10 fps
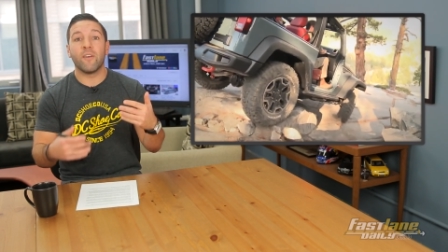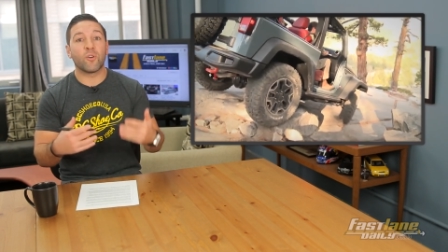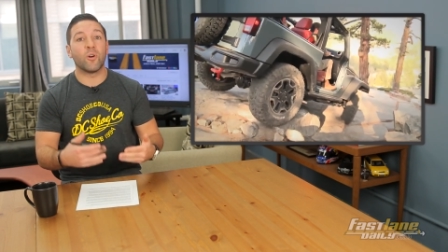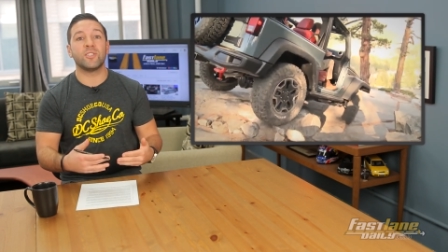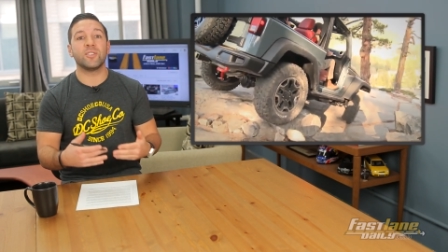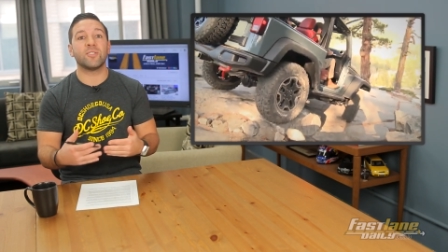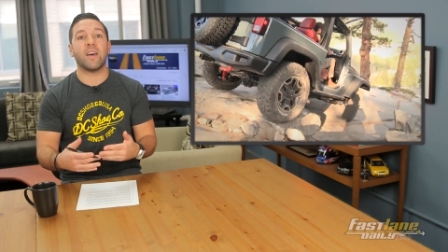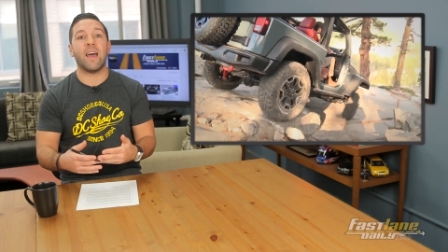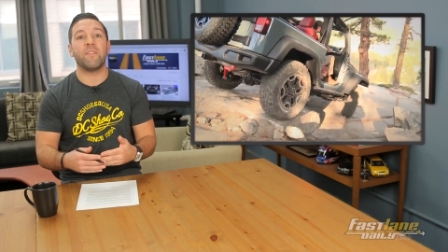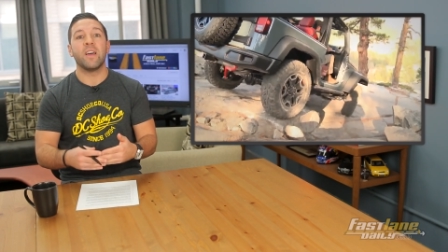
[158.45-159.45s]
of course you
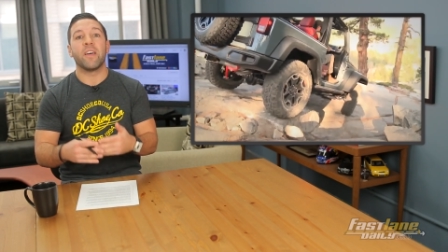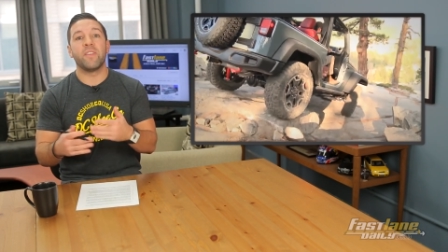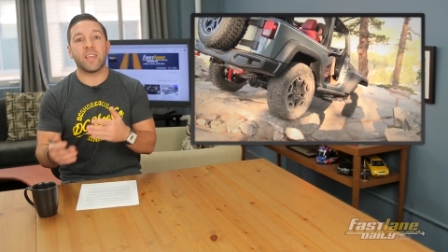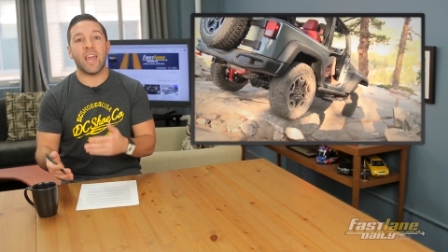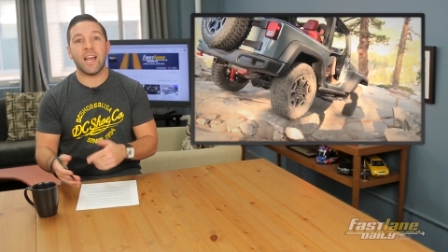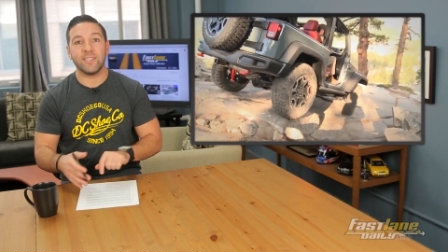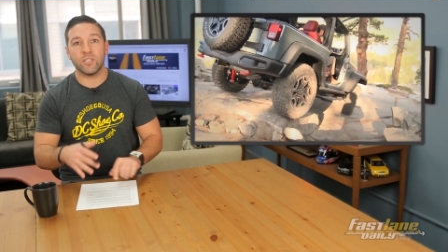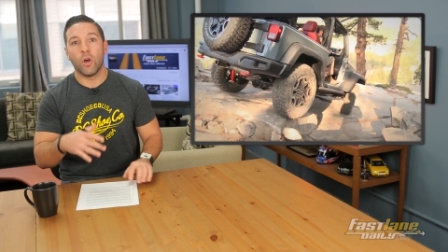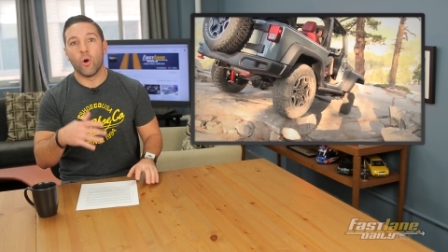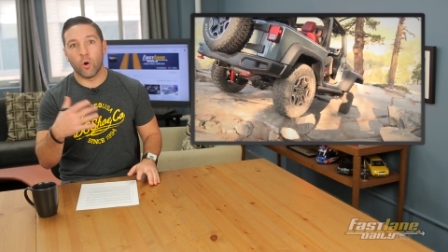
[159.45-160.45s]
still have the
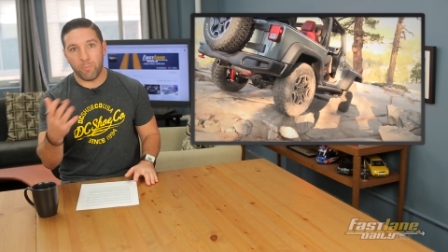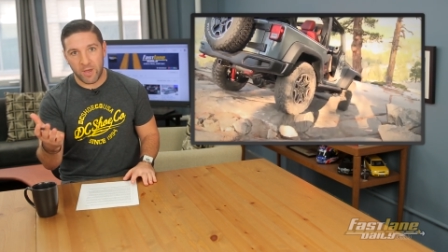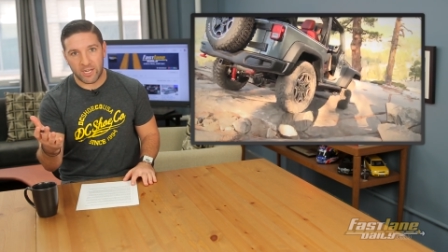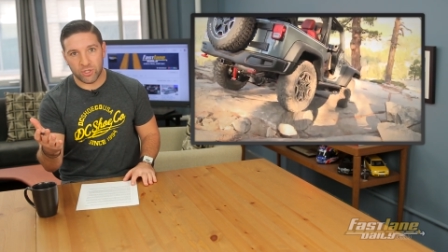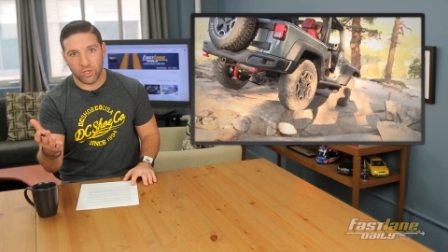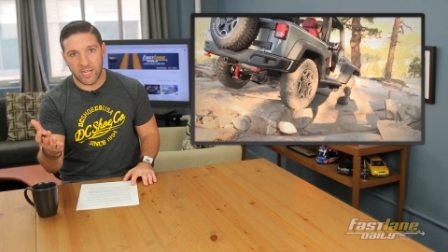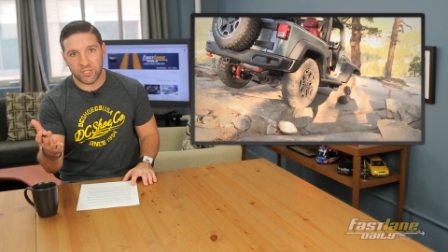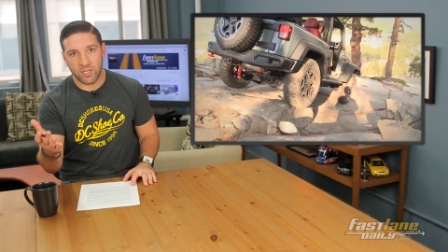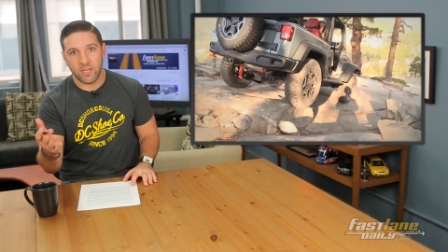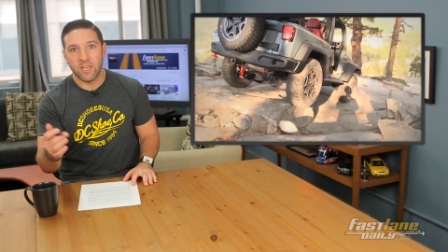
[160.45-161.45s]
gas or petrol
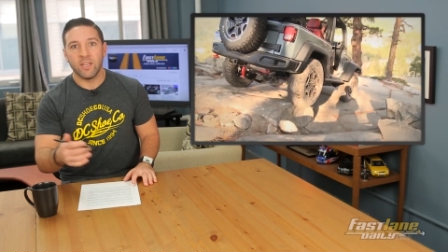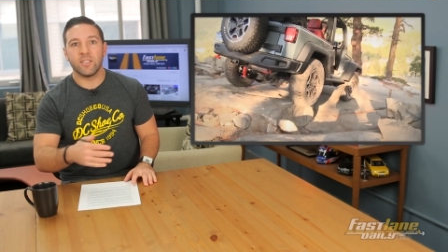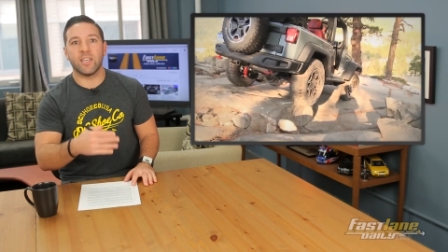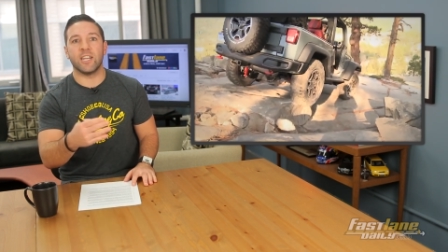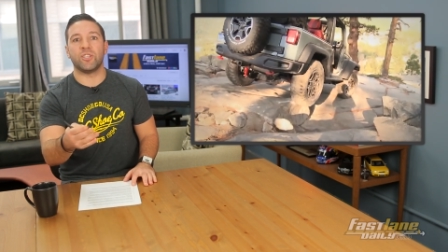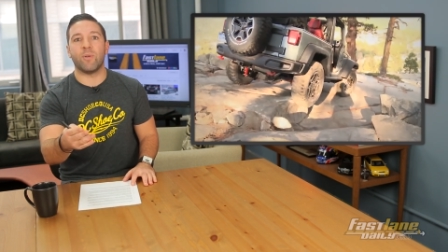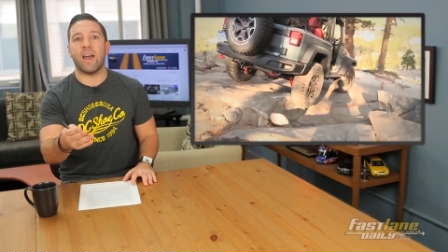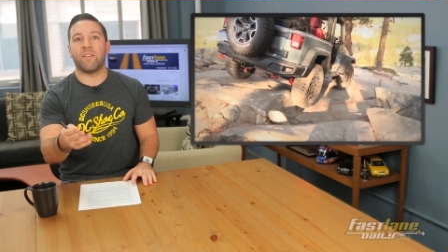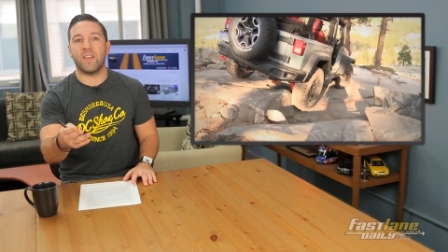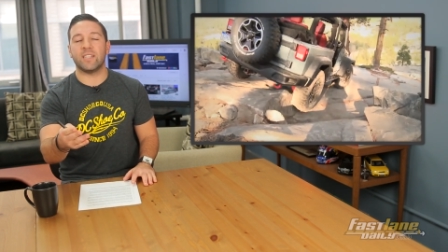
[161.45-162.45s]
engine to get you
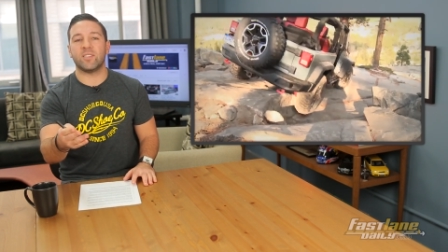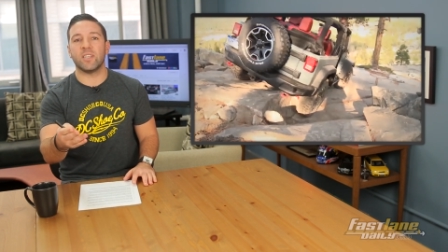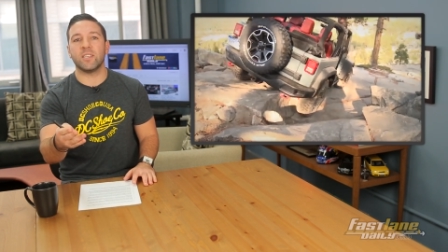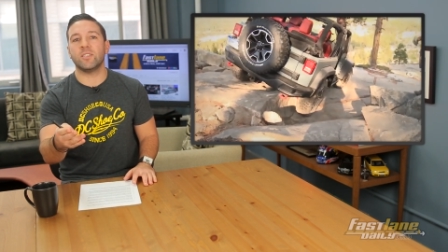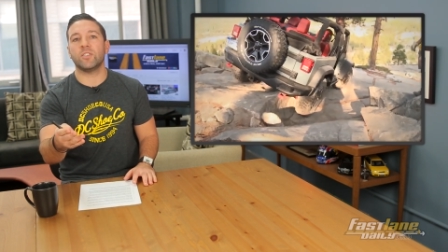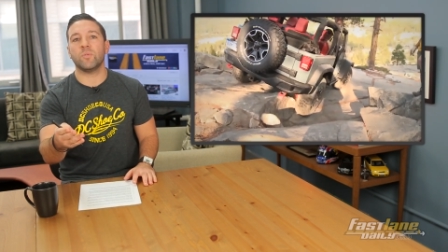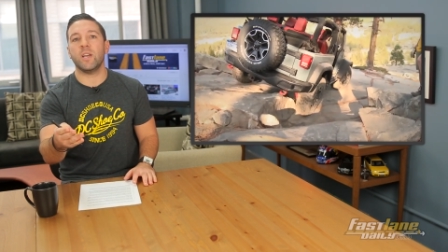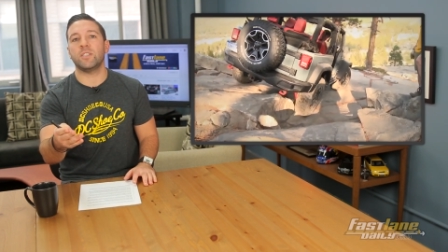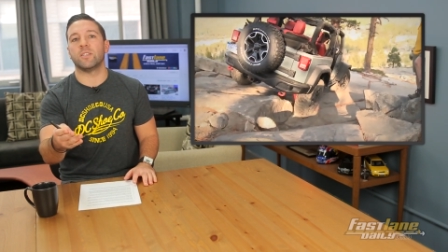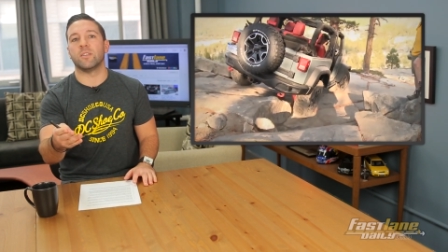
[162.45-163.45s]
out of that sticky
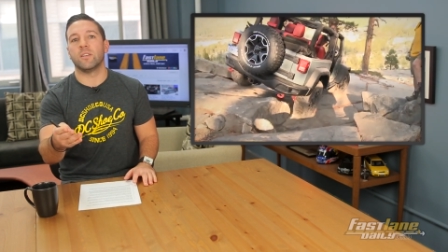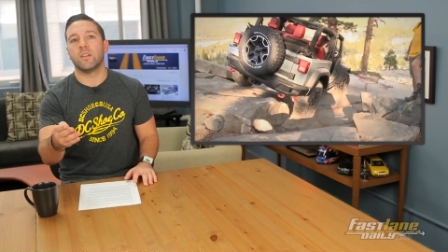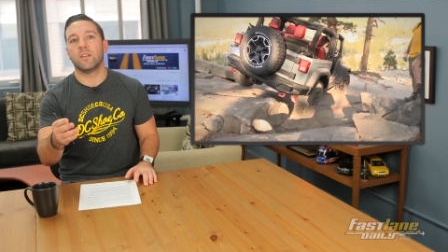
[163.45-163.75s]
situation.